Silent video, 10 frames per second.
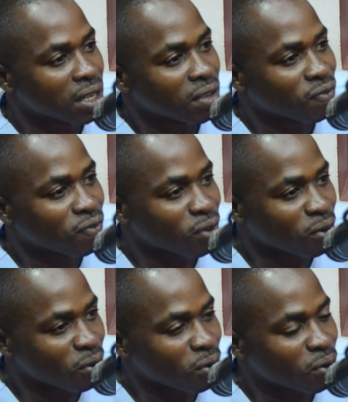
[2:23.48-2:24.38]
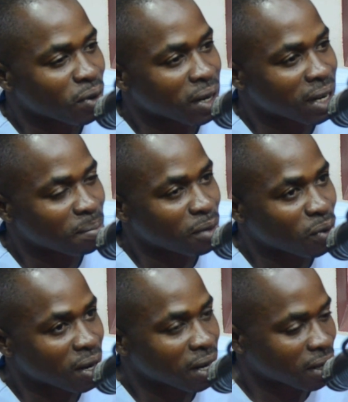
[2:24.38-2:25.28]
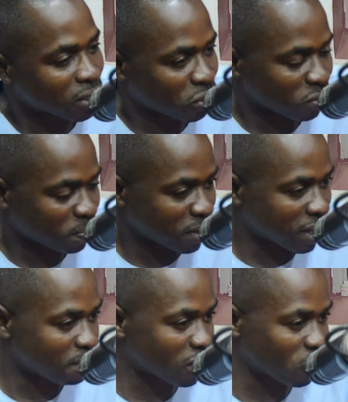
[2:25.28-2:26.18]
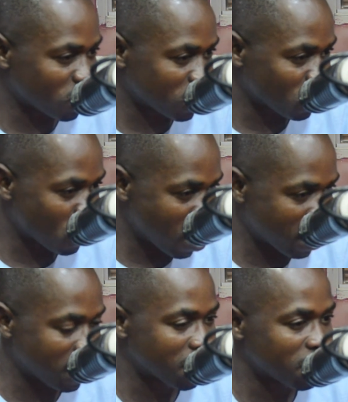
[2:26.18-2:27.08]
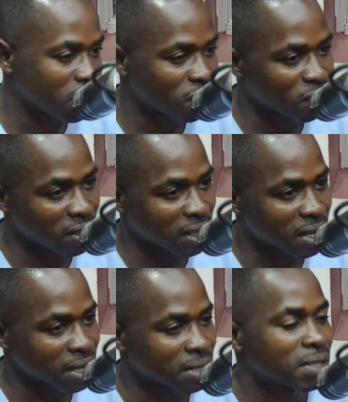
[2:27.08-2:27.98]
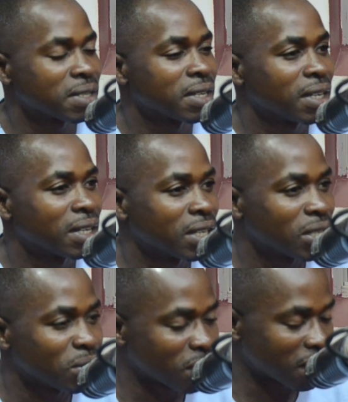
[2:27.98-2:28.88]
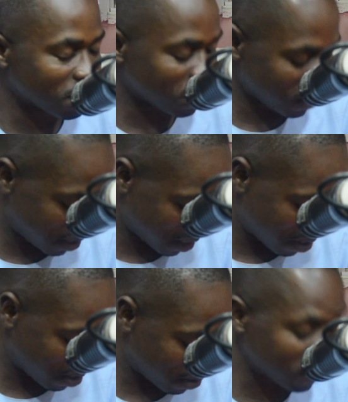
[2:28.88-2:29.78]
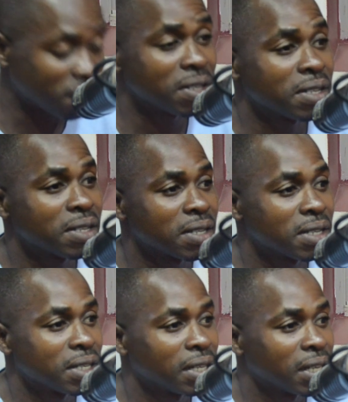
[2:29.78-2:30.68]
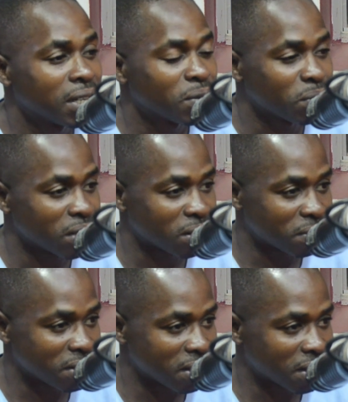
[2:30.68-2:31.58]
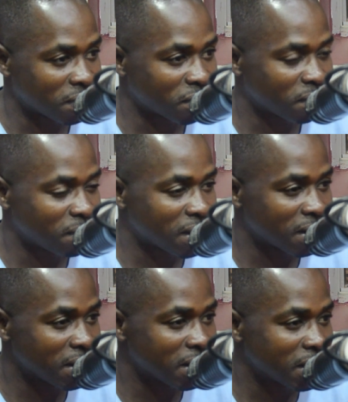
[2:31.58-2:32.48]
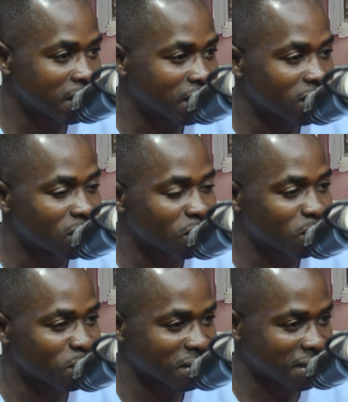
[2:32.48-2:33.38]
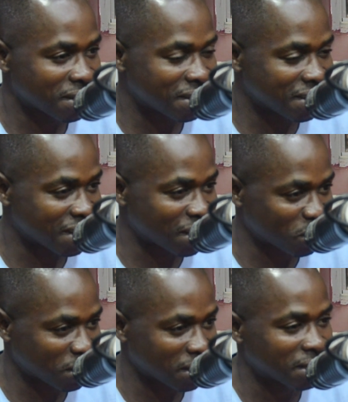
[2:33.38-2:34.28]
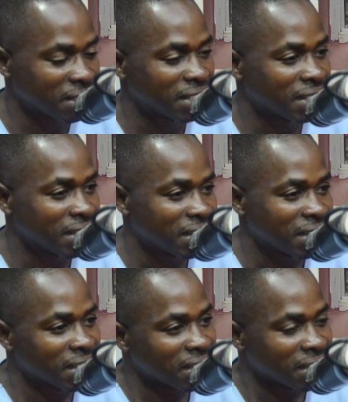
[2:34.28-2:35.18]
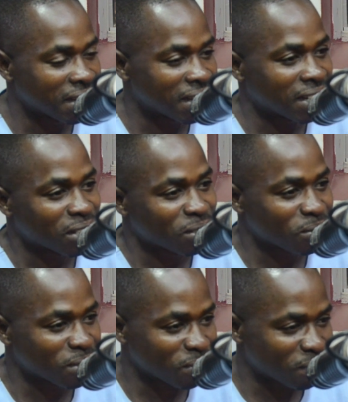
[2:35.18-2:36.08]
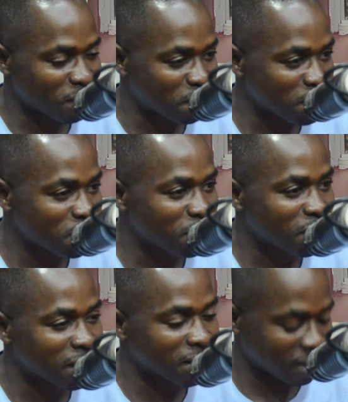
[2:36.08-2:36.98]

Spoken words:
floor number 1 and shop number 21. If you need us, you can visit our office. We are always there from Monday to Saturday actually. Yeah, talking to the people and